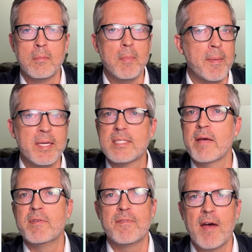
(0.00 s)
Maybe it's
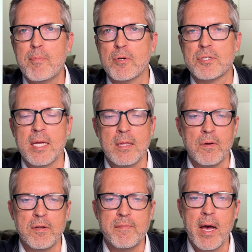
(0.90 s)
75%
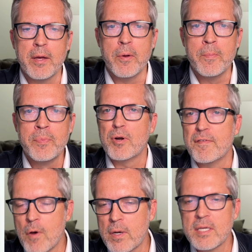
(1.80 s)
loan to value. Property
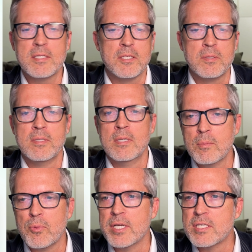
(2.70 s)
focus, it's
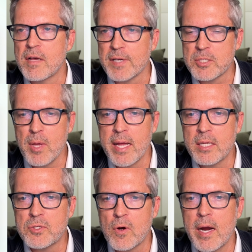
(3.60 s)
pretty self
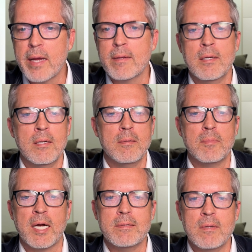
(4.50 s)
explanatory,
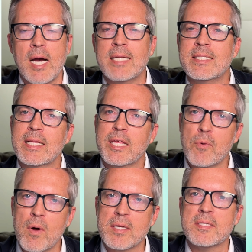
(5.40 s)
but ideally, you
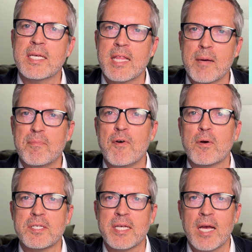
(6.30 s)
want to see them
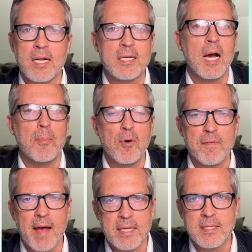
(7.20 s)
focusing on a couple of
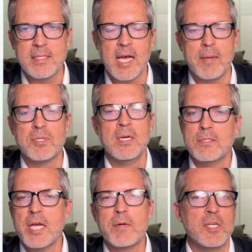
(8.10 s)
asset types.
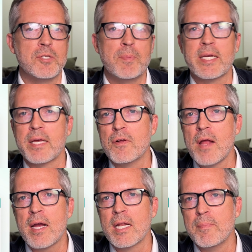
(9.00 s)
Generally speaking, they're
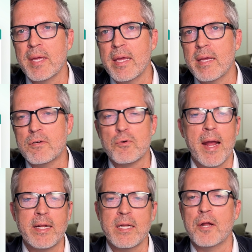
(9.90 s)
not going to be
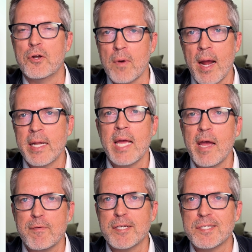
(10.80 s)
great at underwriting
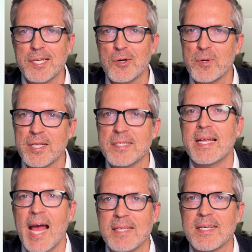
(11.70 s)
every single real
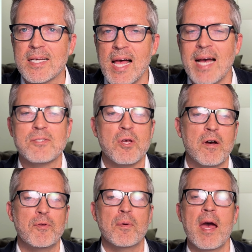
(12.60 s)
estate asset class. So
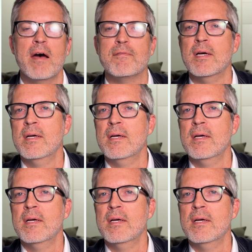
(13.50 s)
if you have